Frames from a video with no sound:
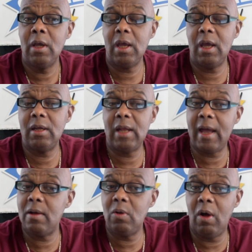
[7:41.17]
And
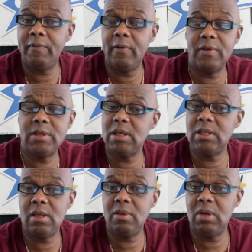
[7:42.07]
now off of a
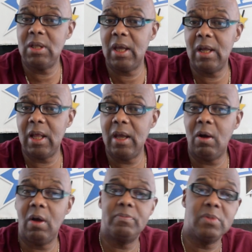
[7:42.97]
63-day
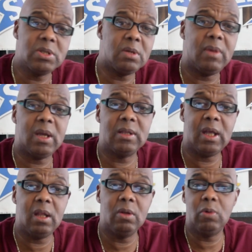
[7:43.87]
layoff, Mr.
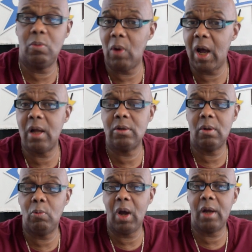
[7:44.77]
Mandela with Juan
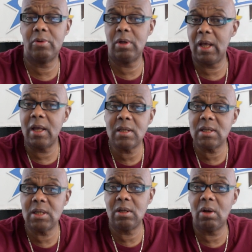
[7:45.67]

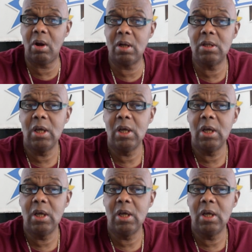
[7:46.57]
Hernandez in the yarn